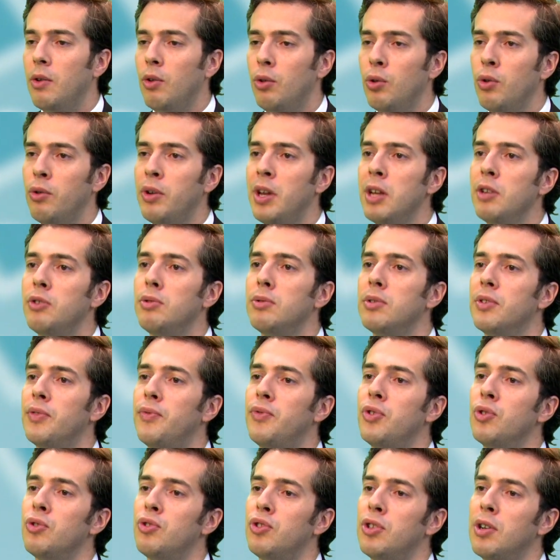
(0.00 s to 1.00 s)
looking to the
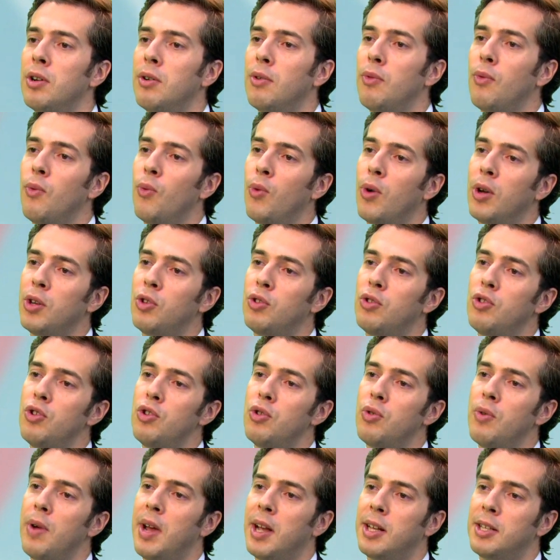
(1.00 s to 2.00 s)
future, what do
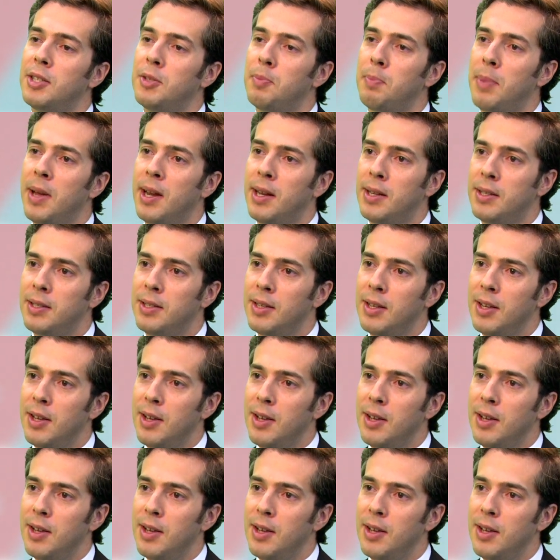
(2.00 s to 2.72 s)
you expect